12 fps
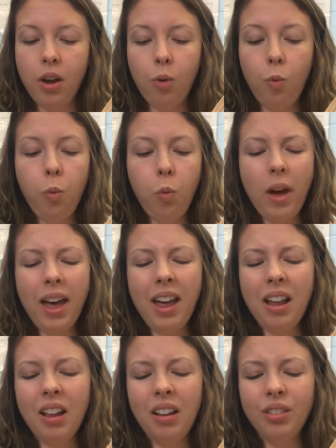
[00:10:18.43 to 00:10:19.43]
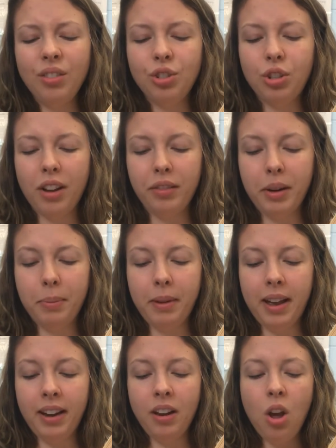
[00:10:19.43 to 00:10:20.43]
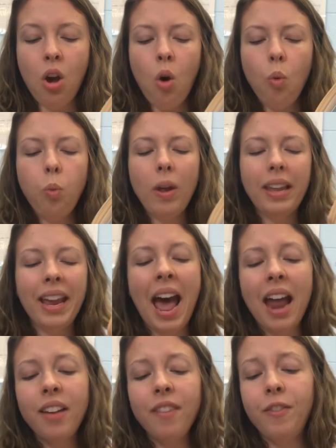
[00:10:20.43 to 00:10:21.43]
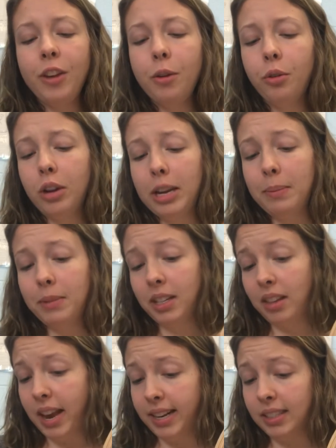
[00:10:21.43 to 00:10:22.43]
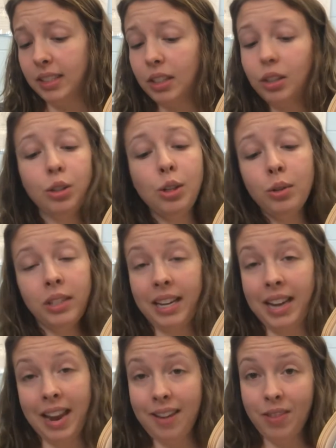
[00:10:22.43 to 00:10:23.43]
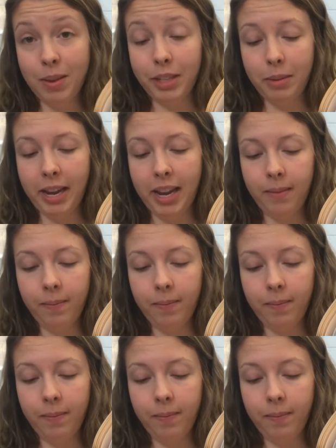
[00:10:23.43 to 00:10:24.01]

Well, John replied, well, I had a few cream delights. Susan gave them to me.